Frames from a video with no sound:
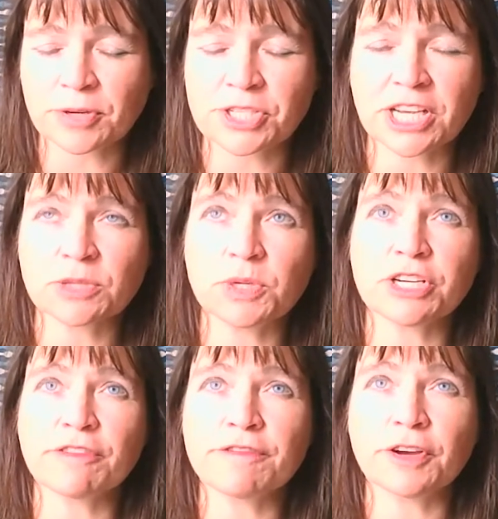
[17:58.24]
projects
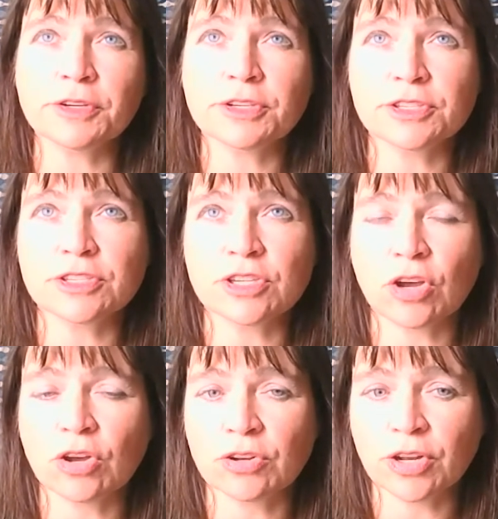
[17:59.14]
which are focused
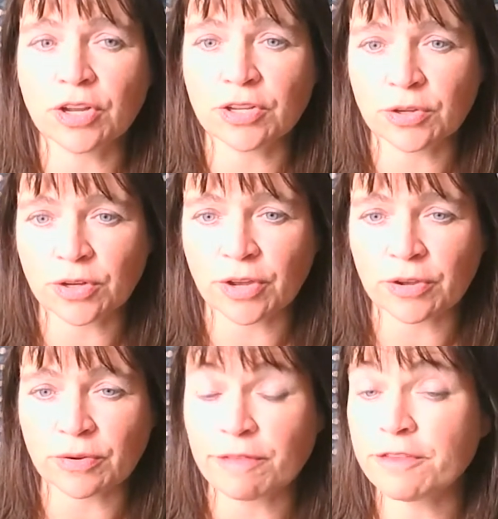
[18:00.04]
on,
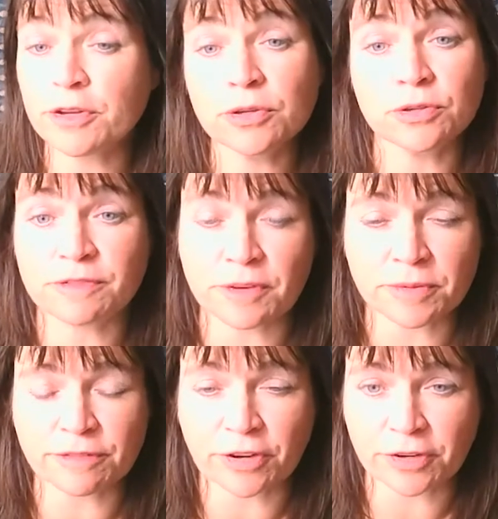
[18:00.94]
food
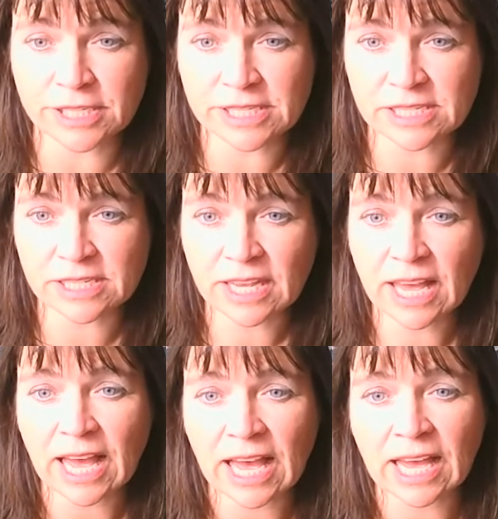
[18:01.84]
from the forest
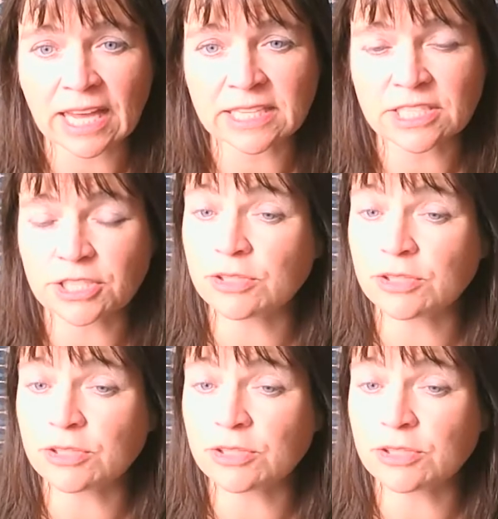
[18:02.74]
and,